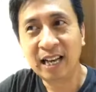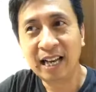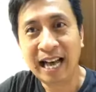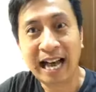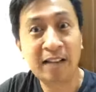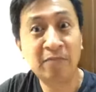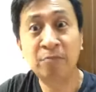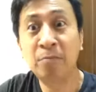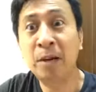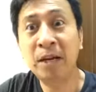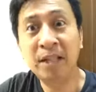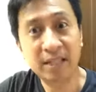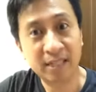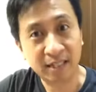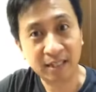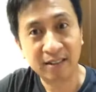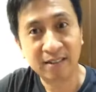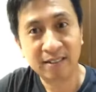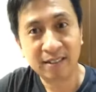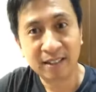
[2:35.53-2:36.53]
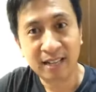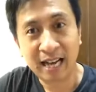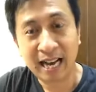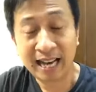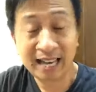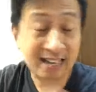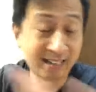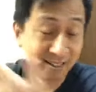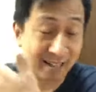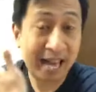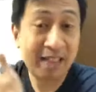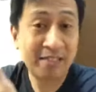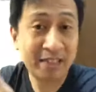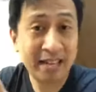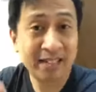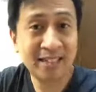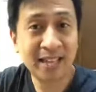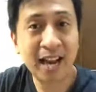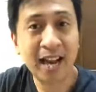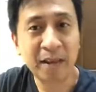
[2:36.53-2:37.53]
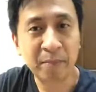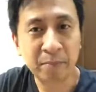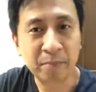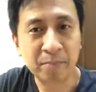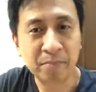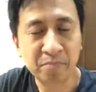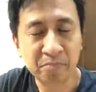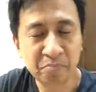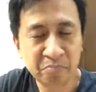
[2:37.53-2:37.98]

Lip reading: have money at that time.